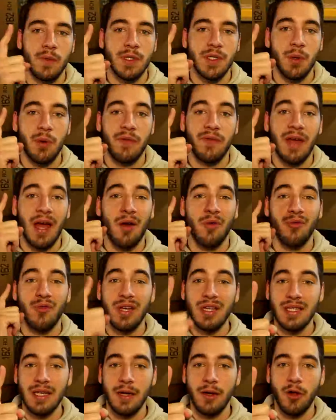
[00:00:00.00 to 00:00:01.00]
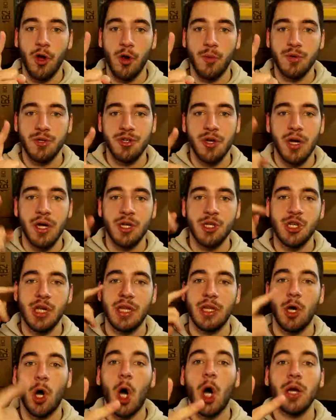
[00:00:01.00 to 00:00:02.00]
So we've got retail arbitrage
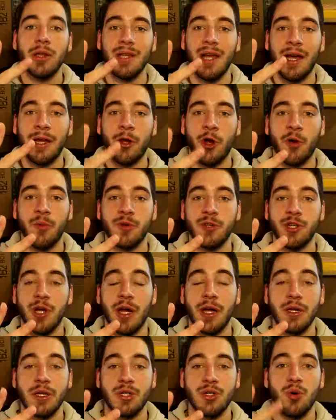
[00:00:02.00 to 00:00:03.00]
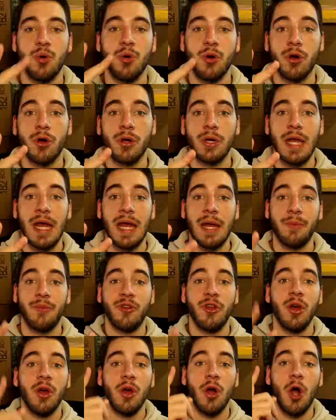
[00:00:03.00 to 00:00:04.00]
and online arbitrage, or named
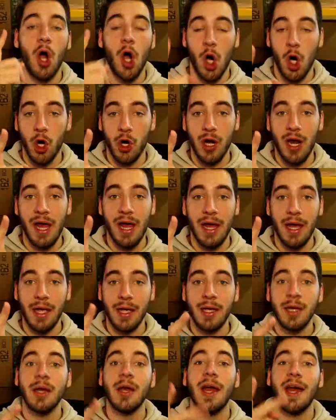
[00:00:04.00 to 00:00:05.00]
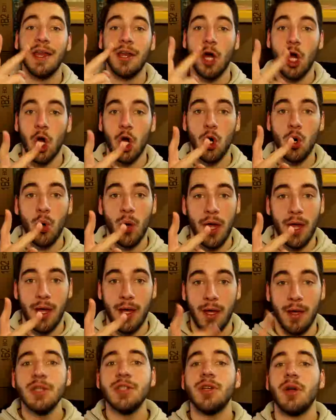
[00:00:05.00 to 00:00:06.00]
RA and
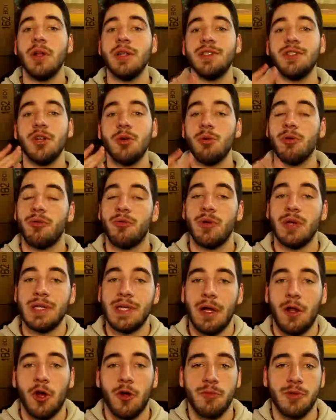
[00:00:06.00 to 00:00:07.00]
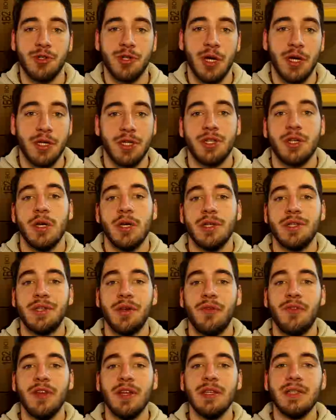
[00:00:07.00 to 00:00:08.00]
OA. So let's start with retail arbitrage. So
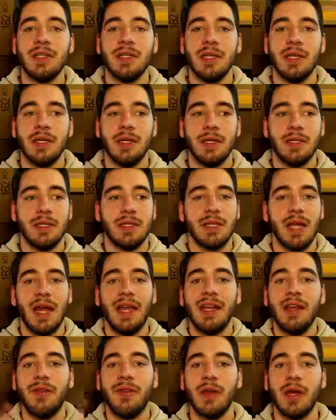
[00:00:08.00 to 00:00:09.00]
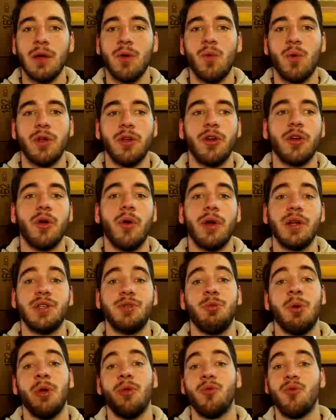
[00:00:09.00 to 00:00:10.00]
this is anything where you're going
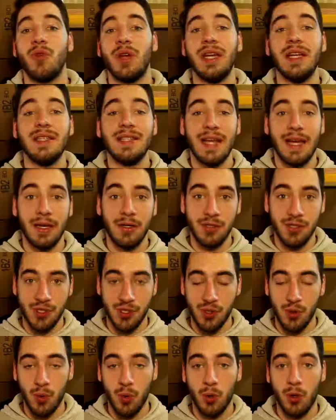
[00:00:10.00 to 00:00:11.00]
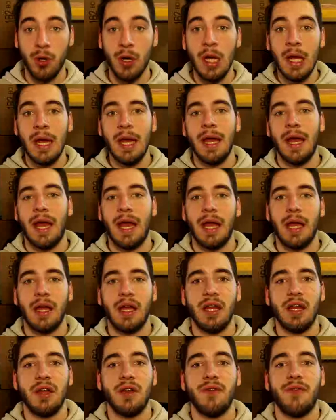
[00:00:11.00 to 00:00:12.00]
to a retail store
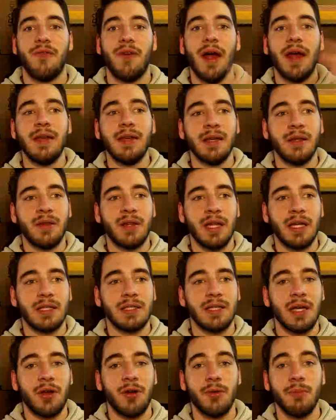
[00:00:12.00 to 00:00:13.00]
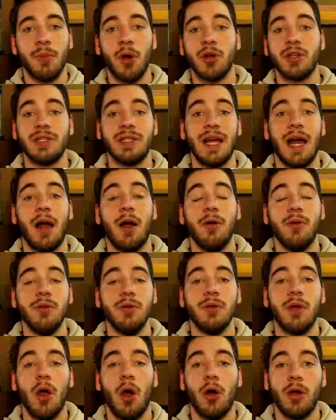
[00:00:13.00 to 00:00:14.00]
and finding things that are marked down
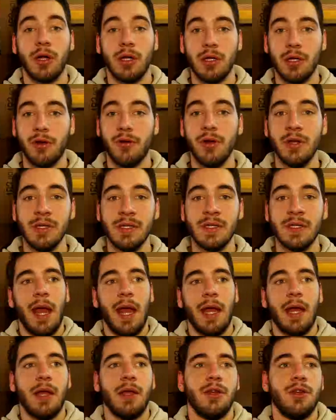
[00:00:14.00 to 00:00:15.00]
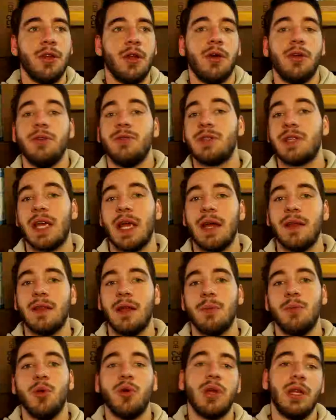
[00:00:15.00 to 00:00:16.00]
on clearance, and you scan
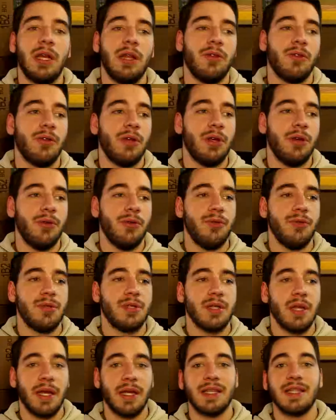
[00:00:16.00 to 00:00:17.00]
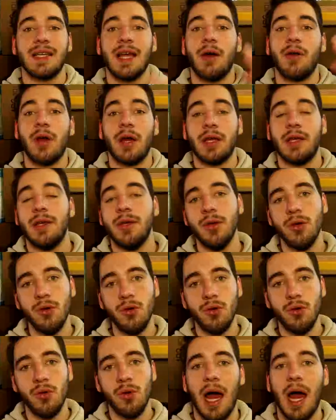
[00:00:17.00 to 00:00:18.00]
them. You can either use like Scout
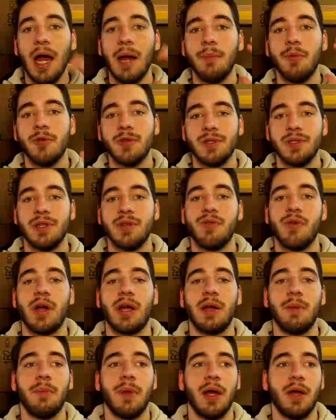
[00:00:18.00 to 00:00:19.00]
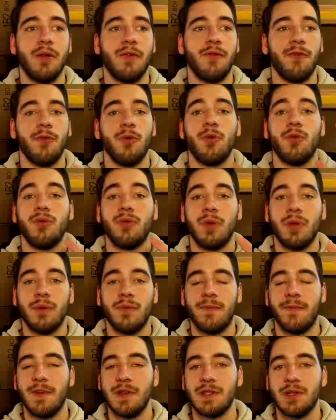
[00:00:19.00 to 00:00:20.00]
IQ. I personally recommend for
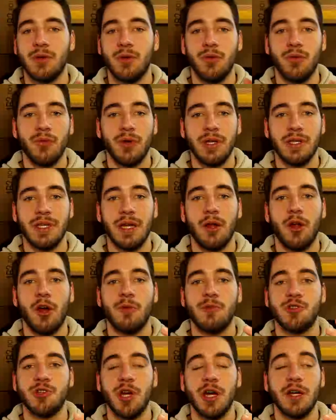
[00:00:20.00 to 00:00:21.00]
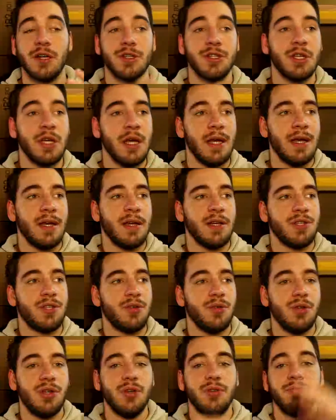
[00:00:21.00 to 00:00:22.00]
physical retail arbitrage to
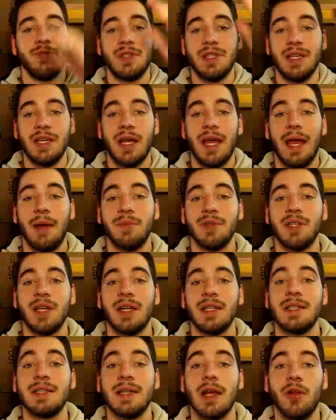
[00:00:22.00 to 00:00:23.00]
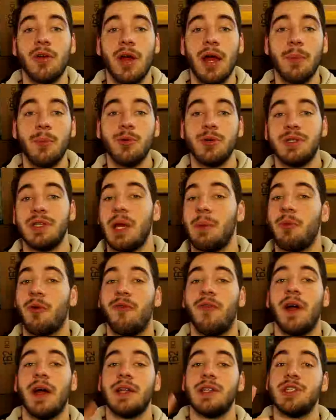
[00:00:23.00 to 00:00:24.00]
use the Amazon seller app, which they
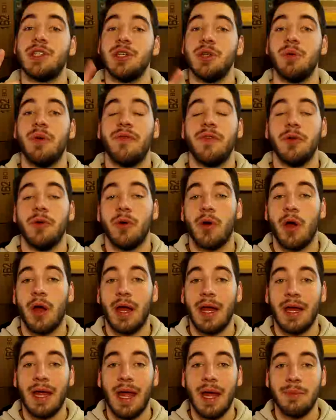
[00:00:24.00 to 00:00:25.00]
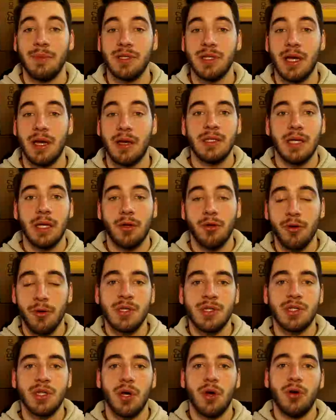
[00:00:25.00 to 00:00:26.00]
provide to you if you are an Amazon seller.
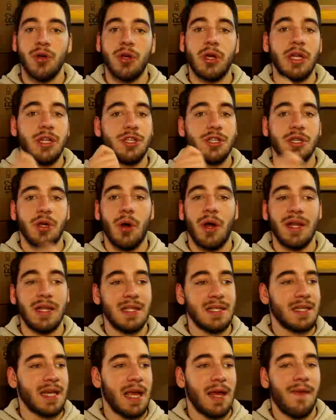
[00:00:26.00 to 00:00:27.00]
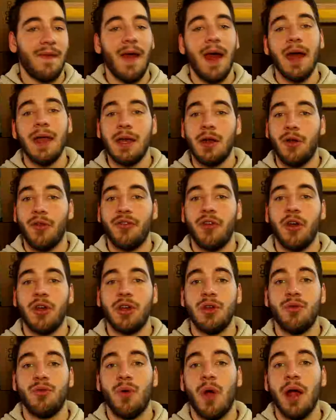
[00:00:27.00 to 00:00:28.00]
So you can just go ahead and scan that. It'll tell
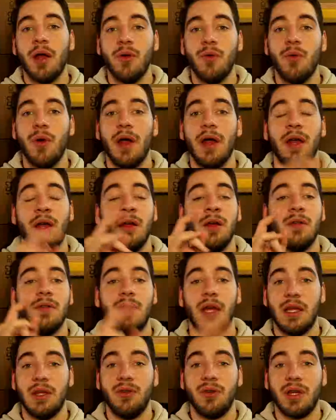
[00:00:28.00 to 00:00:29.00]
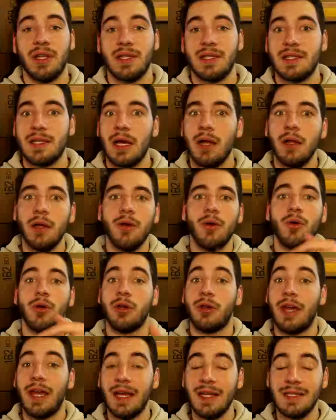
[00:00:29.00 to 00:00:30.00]
you right away that you can sell it or you
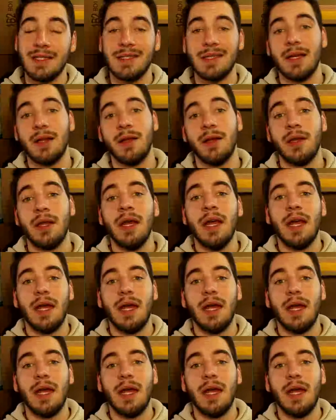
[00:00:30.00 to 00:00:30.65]
can't sell it.